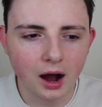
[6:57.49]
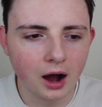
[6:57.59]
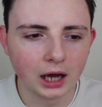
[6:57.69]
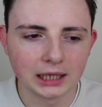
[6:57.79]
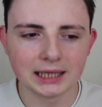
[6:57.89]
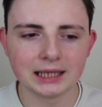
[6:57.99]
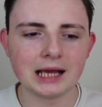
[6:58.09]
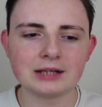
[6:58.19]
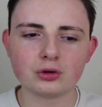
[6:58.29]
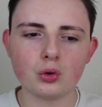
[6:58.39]

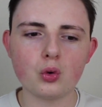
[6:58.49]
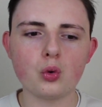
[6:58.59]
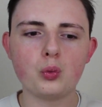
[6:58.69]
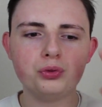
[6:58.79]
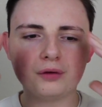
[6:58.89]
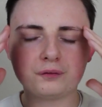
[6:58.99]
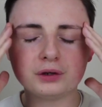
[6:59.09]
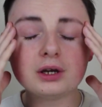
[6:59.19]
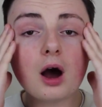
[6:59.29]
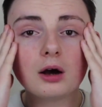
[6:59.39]
It's all, the
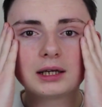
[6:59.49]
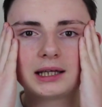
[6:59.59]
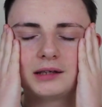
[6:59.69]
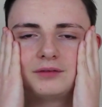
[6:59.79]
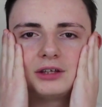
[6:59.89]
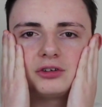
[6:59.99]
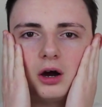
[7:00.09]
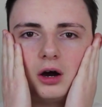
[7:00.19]
finale of this